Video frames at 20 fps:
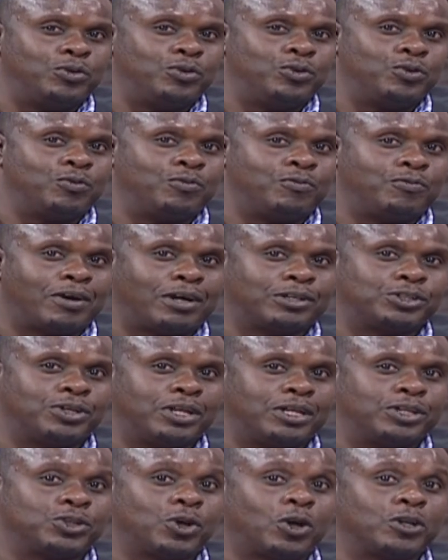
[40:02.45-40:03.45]
You've
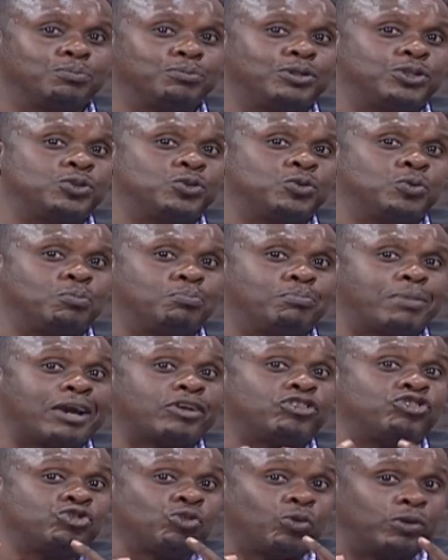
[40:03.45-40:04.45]
actually taught me to
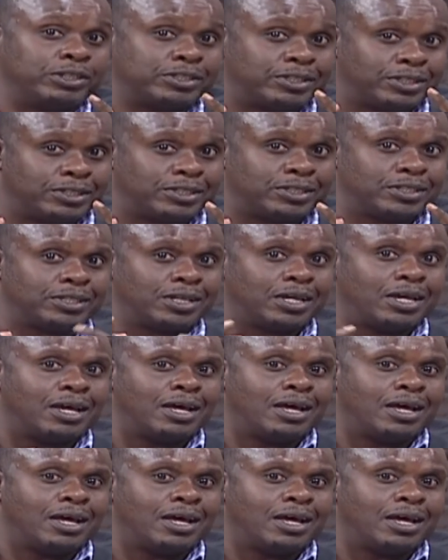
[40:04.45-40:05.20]
make choices,